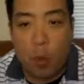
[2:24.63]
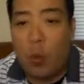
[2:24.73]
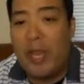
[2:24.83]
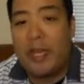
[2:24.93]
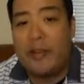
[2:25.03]

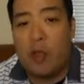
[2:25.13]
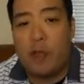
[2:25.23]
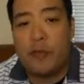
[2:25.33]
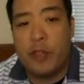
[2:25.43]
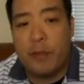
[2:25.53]
Wind is
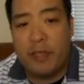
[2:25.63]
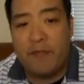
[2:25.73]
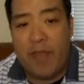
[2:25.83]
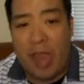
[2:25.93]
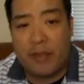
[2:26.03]
also going to be a
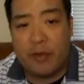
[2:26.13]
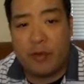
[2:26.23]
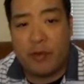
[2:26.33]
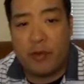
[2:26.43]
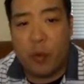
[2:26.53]
factor
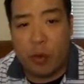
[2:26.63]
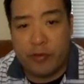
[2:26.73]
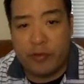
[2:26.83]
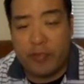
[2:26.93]
at this course.